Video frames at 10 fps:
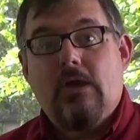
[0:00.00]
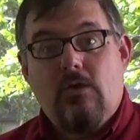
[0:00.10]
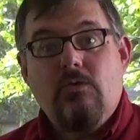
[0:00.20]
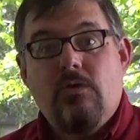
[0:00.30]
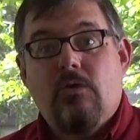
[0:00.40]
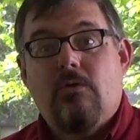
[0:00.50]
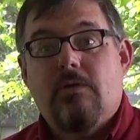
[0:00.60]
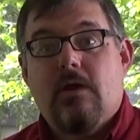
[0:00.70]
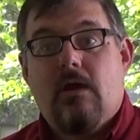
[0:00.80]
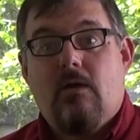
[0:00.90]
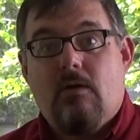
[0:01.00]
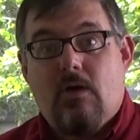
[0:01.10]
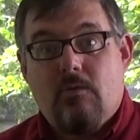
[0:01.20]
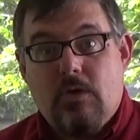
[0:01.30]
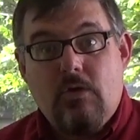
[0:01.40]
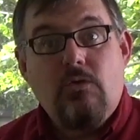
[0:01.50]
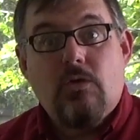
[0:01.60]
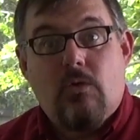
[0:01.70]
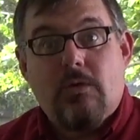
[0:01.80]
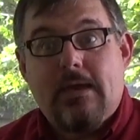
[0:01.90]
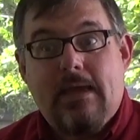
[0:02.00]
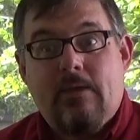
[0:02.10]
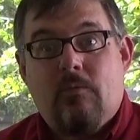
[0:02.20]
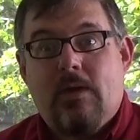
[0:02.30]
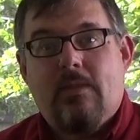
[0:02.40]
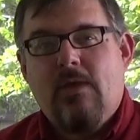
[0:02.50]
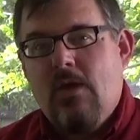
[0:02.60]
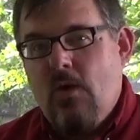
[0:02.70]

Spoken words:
who you're going to call on, who you're going to get with